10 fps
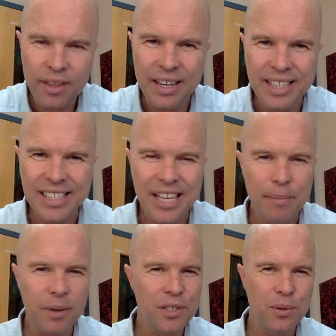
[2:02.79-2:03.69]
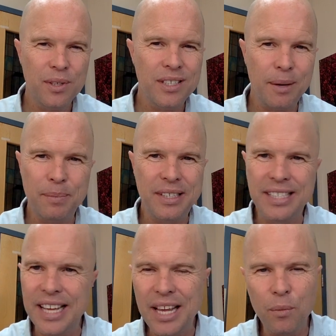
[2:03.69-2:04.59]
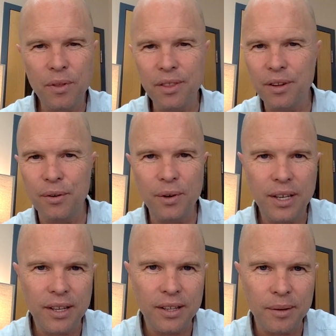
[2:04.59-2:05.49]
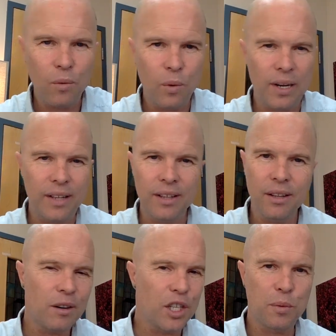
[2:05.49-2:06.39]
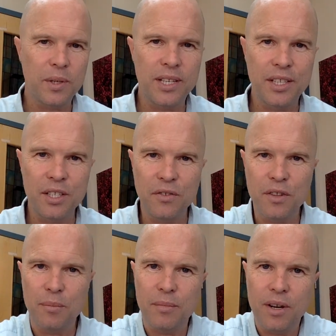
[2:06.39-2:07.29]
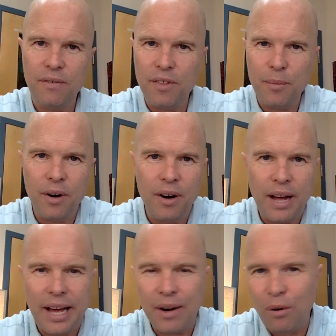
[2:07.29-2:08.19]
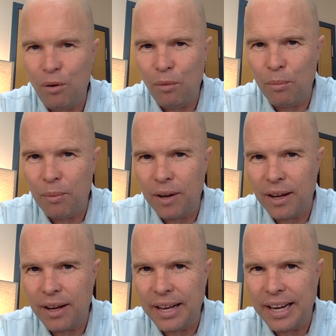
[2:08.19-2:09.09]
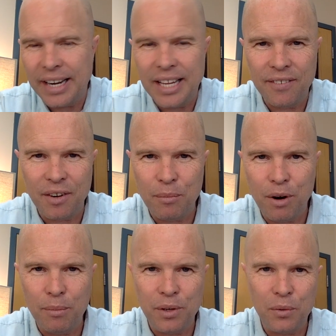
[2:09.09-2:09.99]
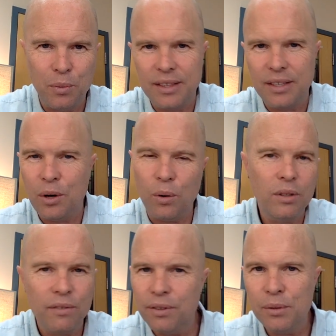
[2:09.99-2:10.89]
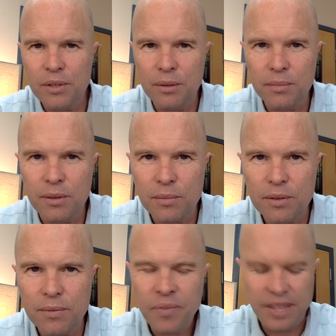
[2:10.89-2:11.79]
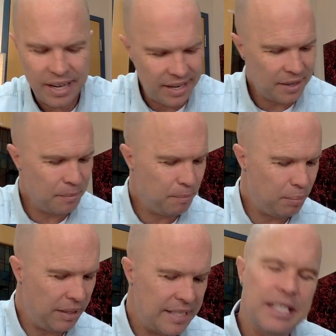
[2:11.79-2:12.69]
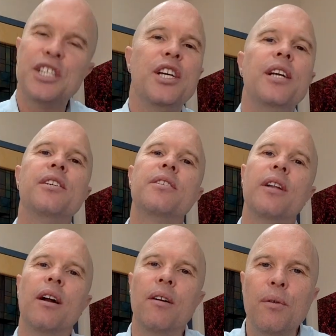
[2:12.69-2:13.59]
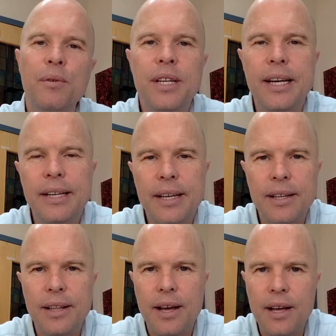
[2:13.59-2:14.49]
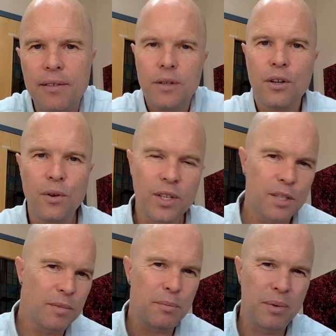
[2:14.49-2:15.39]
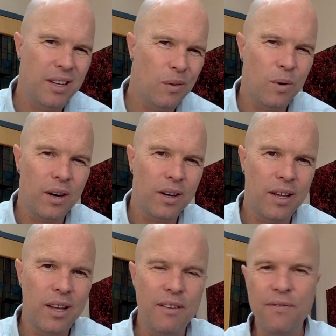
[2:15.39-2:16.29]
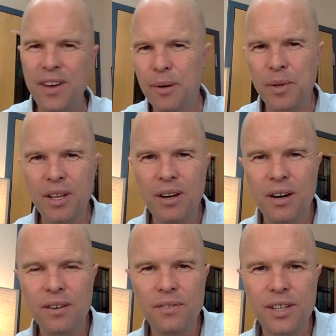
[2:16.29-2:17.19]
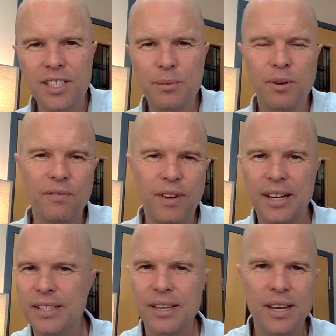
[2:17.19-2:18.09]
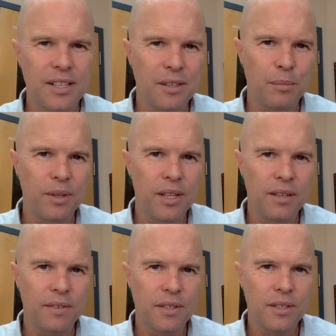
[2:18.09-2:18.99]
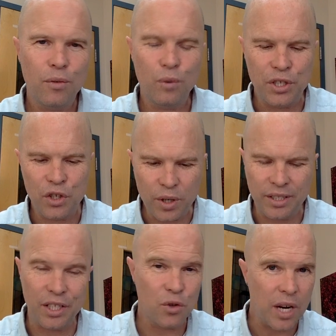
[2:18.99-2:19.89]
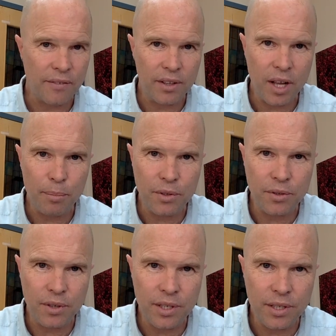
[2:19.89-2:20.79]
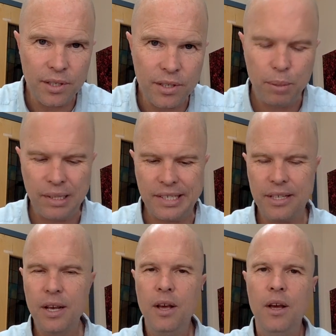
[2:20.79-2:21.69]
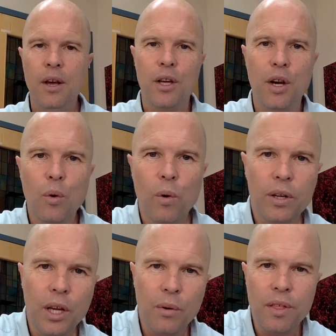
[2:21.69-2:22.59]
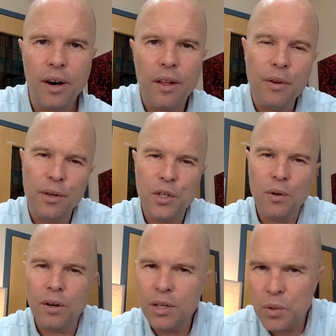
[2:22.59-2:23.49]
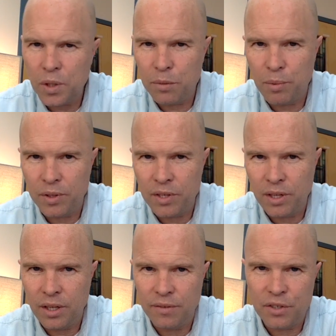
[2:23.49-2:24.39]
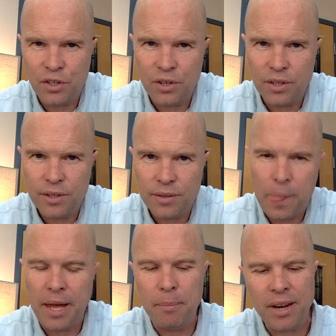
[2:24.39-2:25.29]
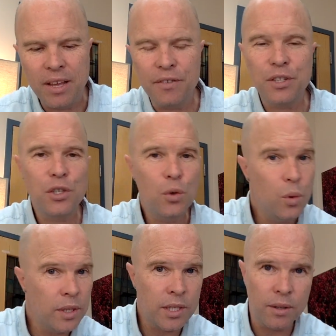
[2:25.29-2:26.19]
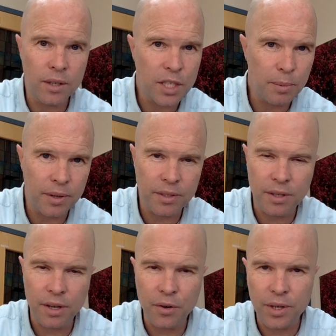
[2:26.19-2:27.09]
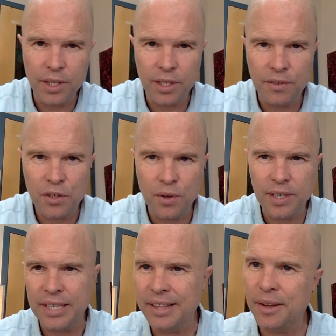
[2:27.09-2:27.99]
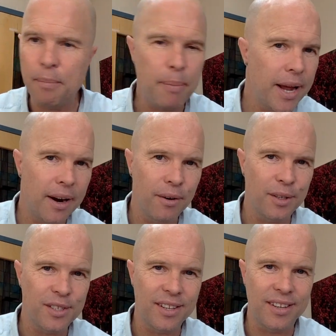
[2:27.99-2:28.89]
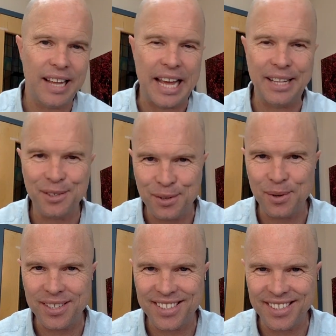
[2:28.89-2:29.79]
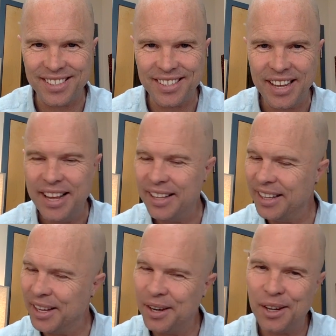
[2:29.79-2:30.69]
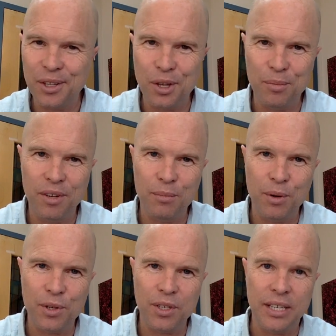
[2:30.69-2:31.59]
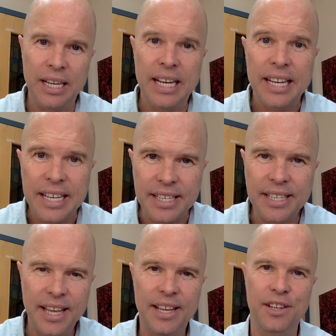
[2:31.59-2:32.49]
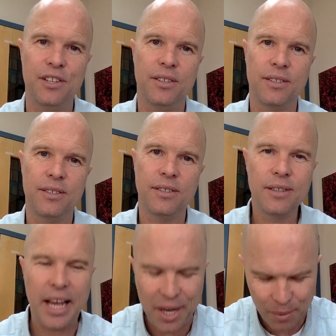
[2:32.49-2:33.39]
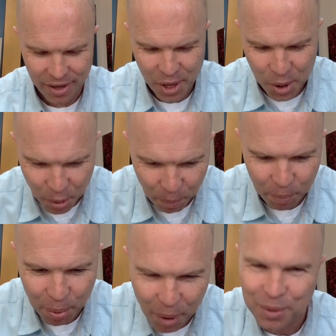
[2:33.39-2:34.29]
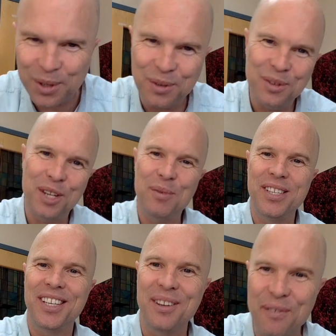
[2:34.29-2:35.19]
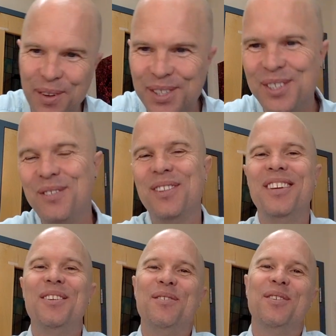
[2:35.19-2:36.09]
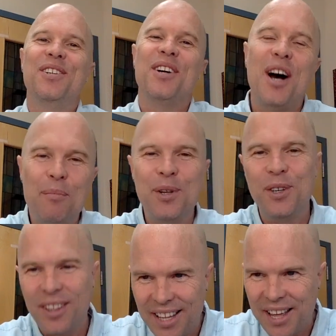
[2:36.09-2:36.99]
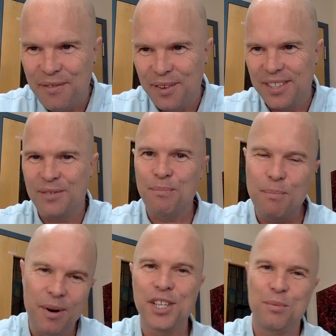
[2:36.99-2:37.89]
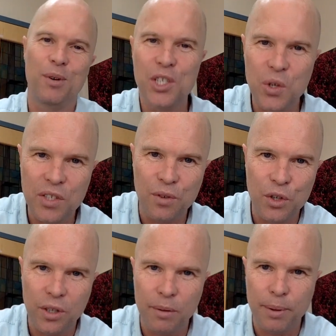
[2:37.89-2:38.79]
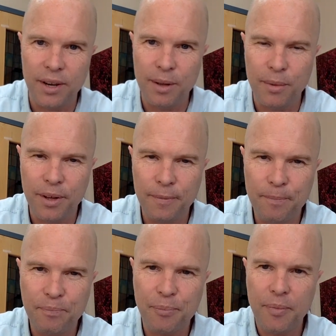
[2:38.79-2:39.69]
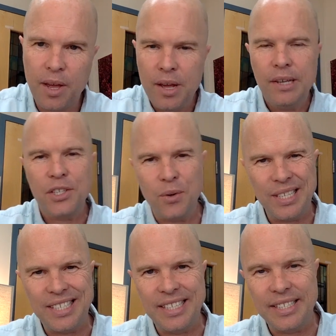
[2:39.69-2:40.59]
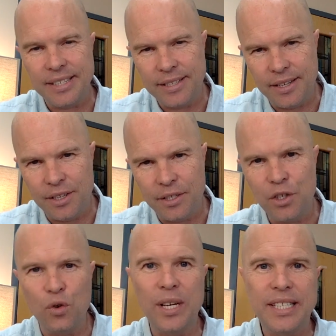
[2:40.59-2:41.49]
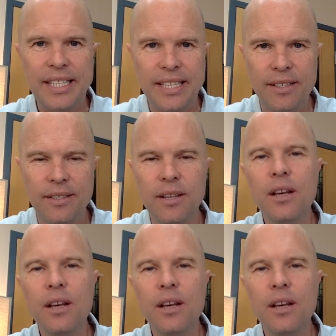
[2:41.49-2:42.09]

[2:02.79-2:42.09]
need to keep our students up to date with the curriculum when a large percentage of them are at home at any given moment with cold and flu symptoms. The unpleasant changes in our own day-to-day lives, Christmas being wonky, family conflicts about vaccination beliefs, restricted travel opportunities, plus you're working with others who are also experiencing a lot of stress. And many of your students are experiencing a great deal of stress, and their parents, and stress is, like all human emotion, contagious. Anyway, you probably don't need me to convince you that your job and your life is much more stressful during the pandemic. Stress is contagious. Stress is